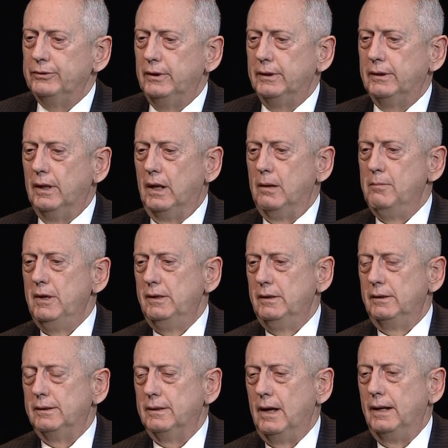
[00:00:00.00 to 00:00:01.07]
this enemy
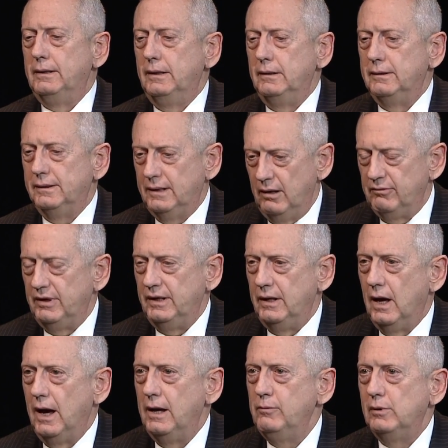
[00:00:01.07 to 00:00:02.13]
since
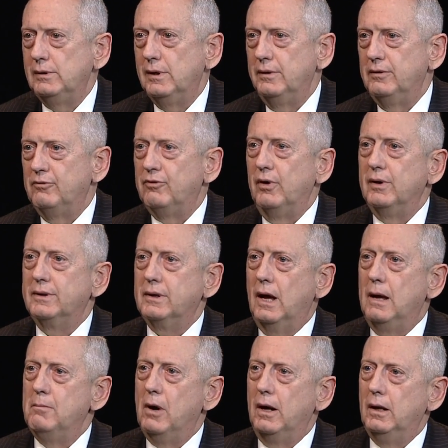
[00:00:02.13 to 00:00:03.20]
1979, which was the first
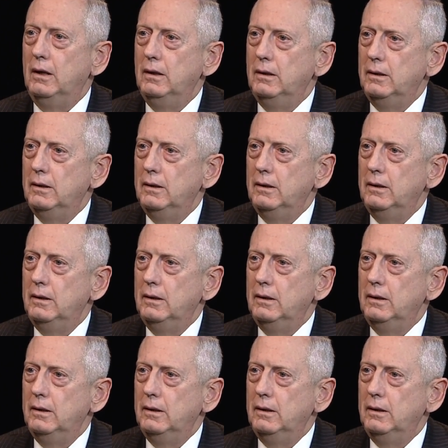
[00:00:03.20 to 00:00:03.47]
time I